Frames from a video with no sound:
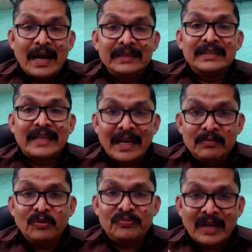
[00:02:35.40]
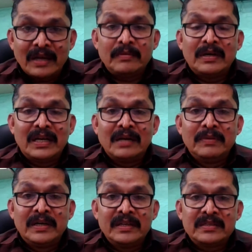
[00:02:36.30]
At the time of
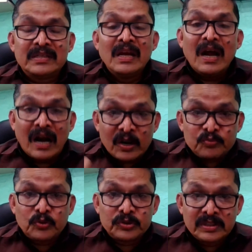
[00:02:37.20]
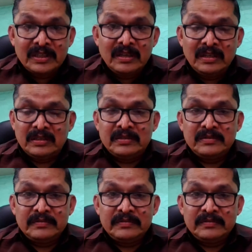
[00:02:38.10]
diabetes, unfortunately,